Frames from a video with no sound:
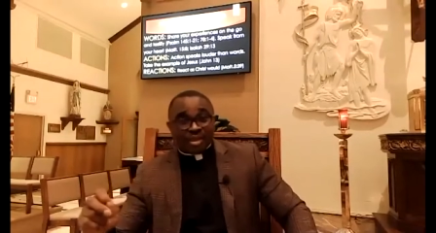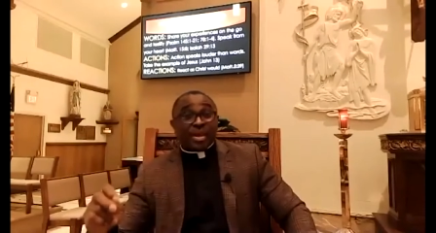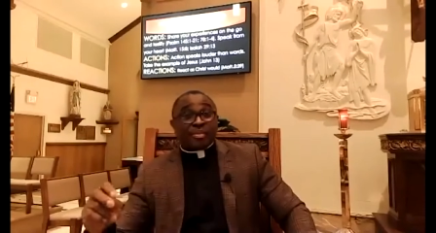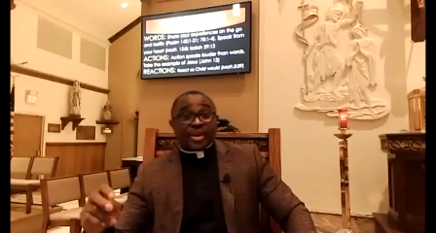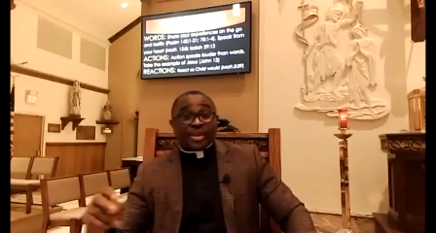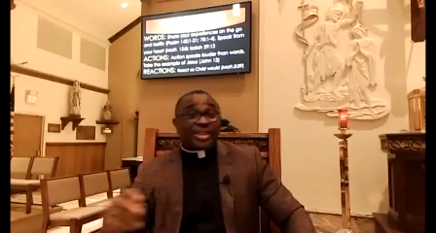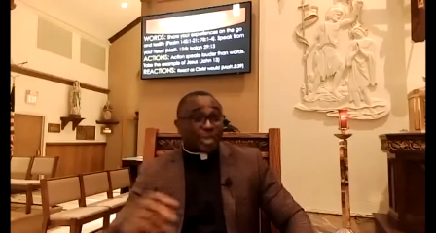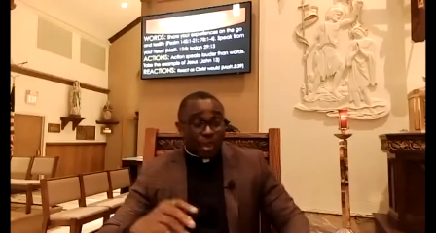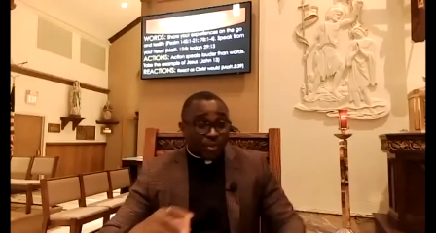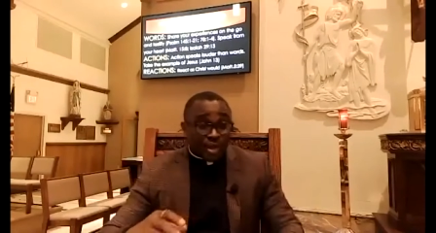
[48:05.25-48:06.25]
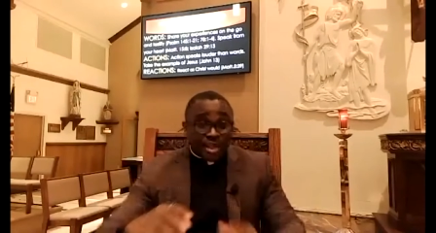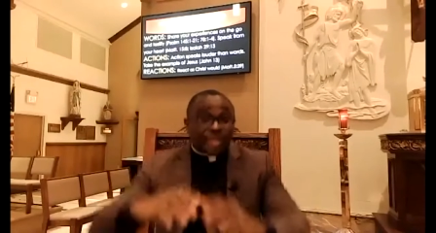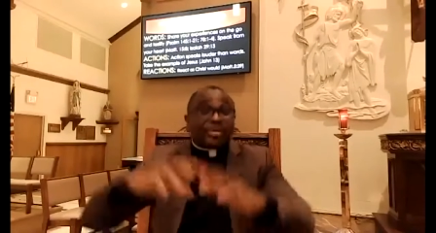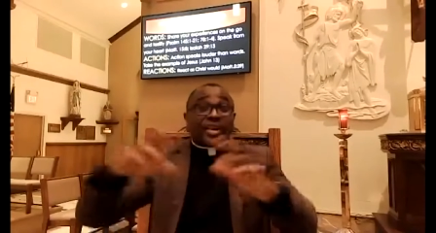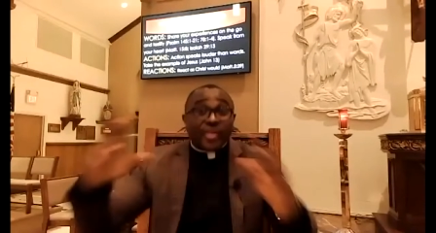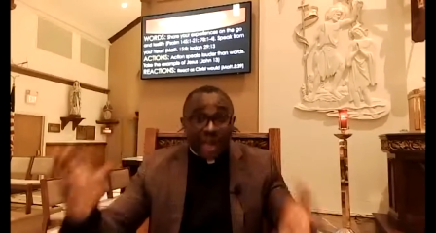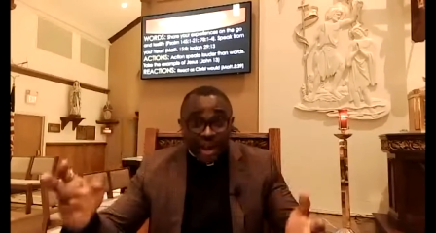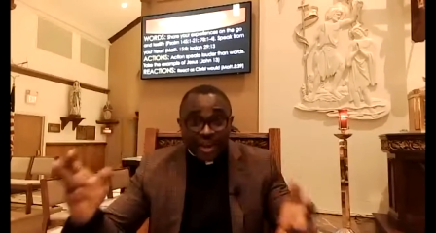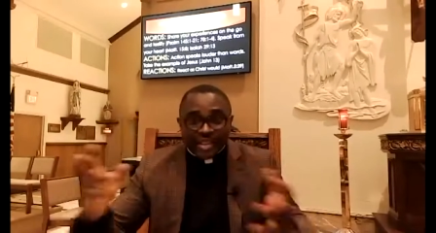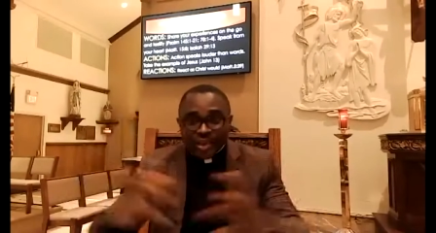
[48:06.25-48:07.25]
Remember, this topic is very
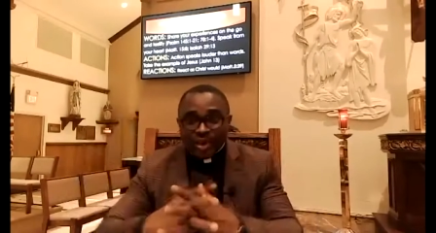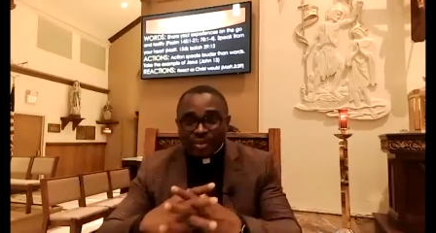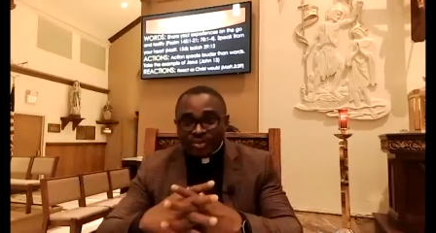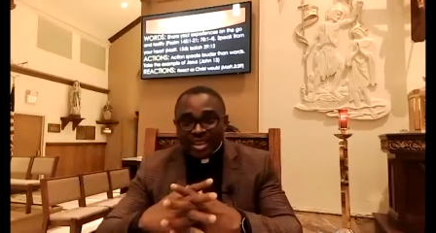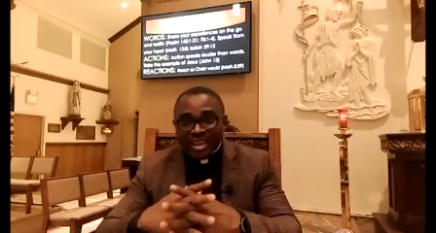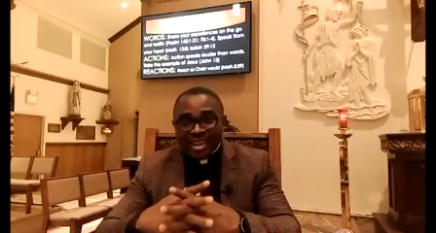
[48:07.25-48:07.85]
rare, so